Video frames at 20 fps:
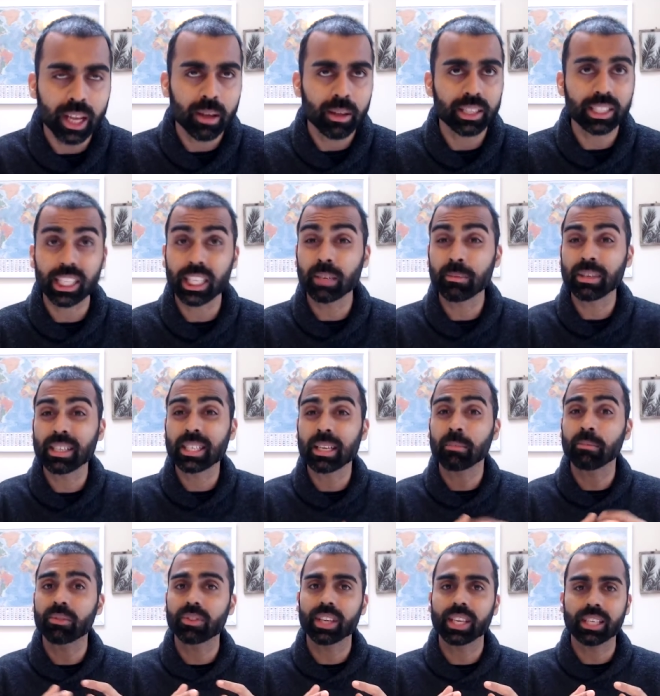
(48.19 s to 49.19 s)
There's going to be
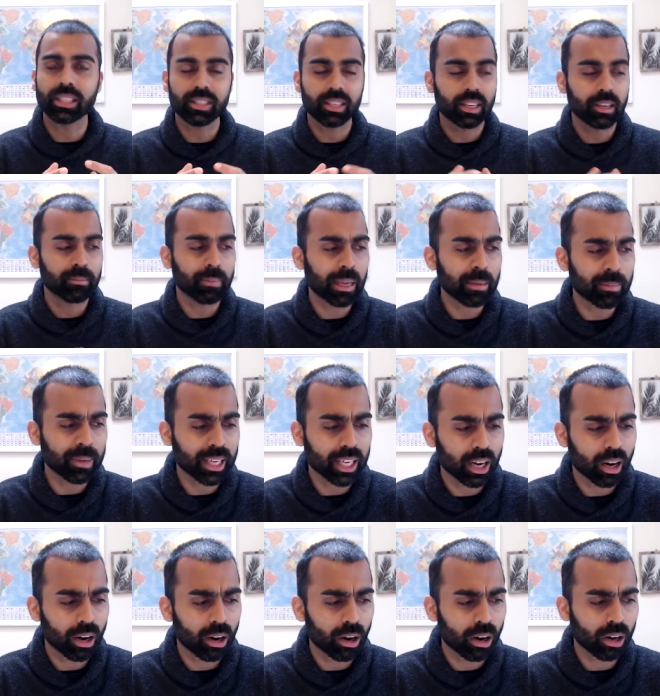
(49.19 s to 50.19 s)
some things that maybe
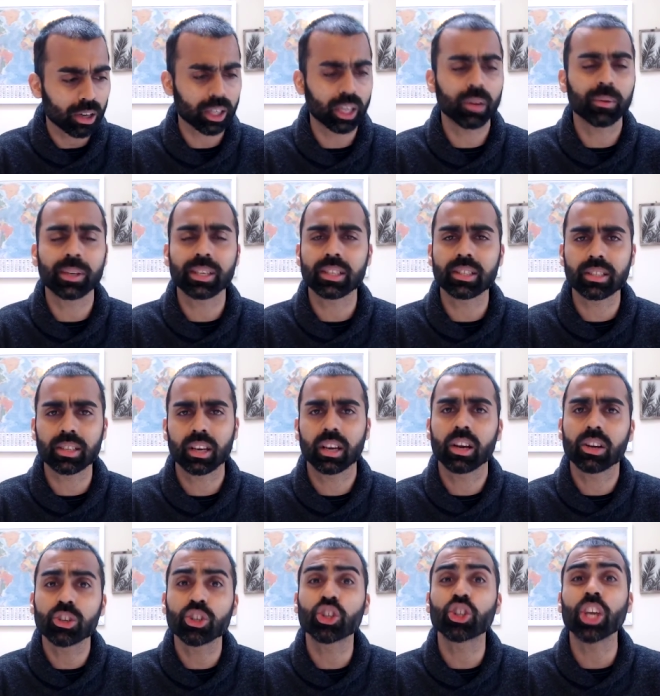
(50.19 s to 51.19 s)
are going
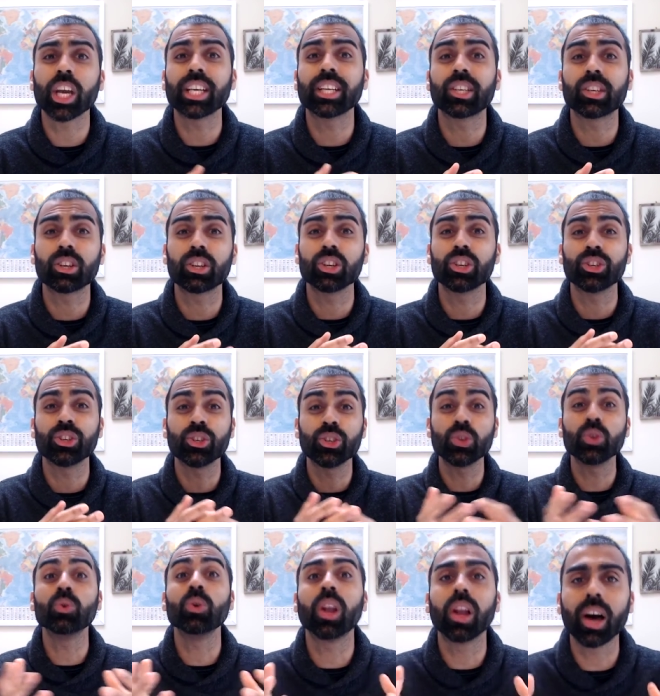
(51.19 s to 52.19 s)
to shed
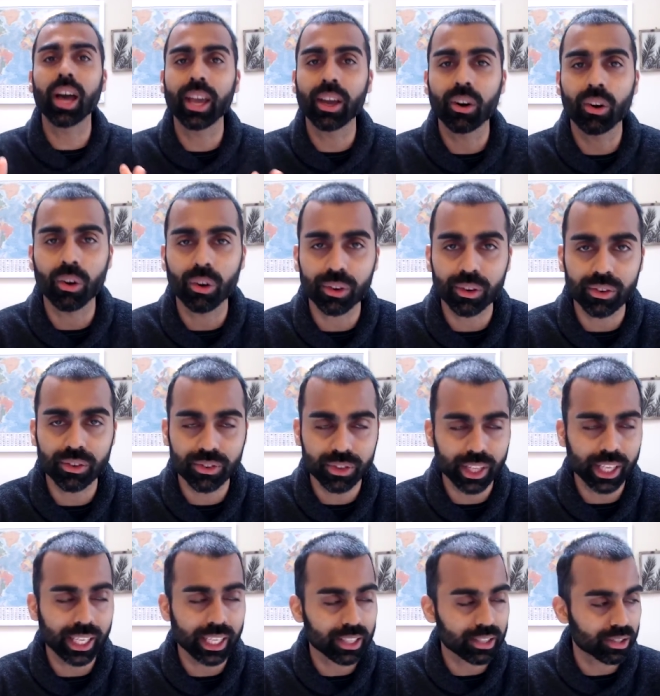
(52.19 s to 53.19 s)
new light on
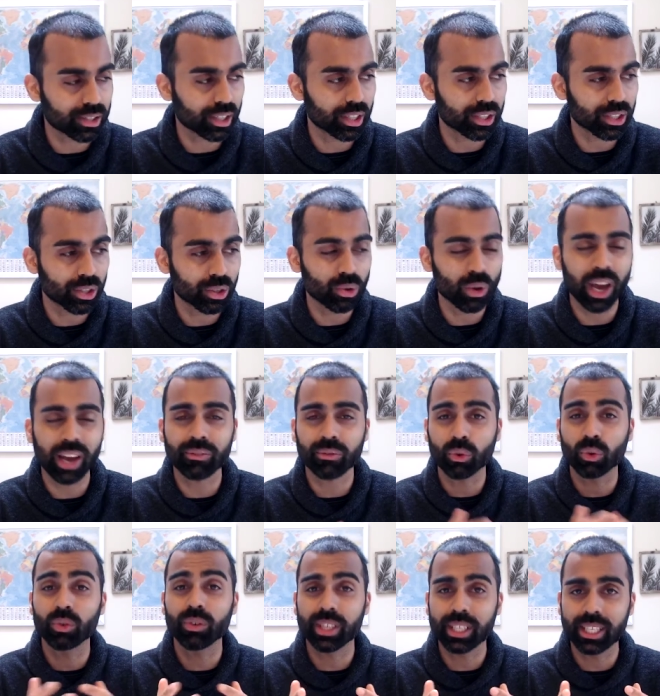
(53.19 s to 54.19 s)
things that you have
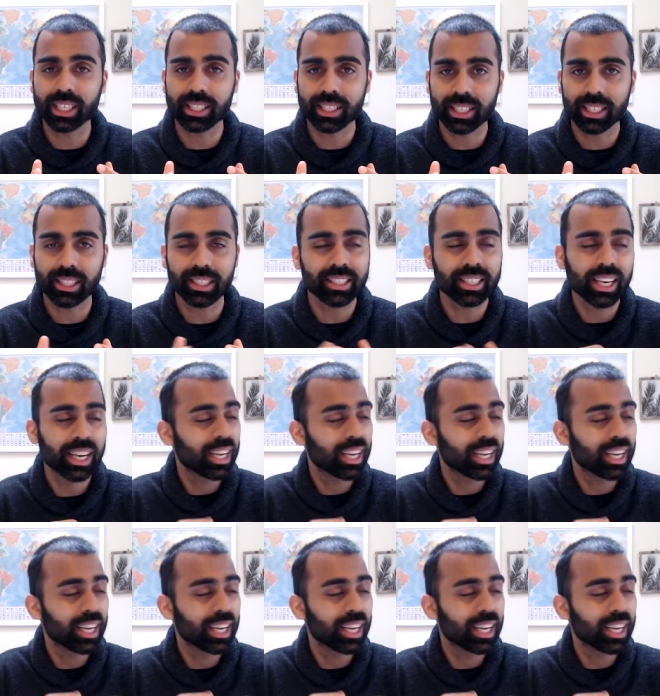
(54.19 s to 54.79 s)
already considered,